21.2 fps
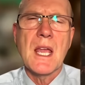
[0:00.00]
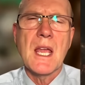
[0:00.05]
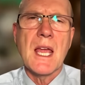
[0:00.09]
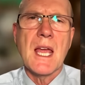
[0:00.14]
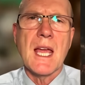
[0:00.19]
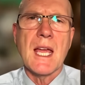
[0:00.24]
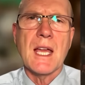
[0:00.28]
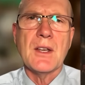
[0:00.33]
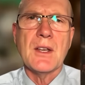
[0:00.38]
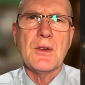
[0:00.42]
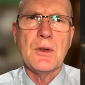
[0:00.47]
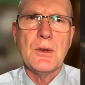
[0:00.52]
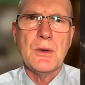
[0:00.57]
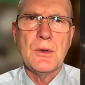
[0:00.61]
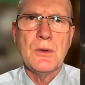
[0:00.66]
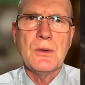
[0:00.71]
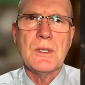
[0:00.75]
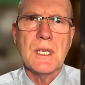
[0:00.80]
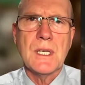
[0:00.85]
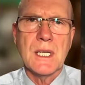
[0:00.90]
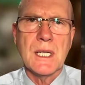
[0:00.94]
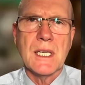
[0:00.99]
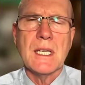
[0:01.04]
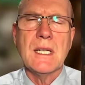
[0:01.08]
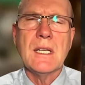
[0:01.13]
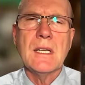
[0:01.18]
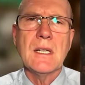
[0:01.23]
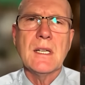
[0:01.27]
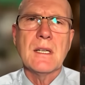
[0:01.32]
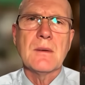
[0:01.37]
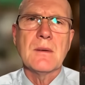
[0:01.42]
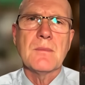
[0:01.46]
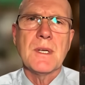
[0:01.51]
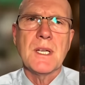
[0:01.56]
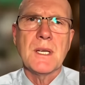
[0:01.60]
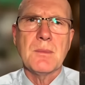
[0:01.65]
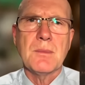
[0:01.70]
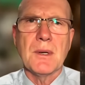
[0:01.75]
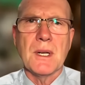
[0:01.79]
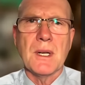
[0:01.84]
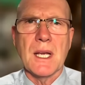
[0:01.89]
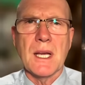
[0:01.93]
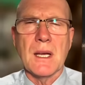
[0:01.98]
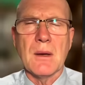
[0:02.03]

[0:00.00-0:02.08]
And usually, people are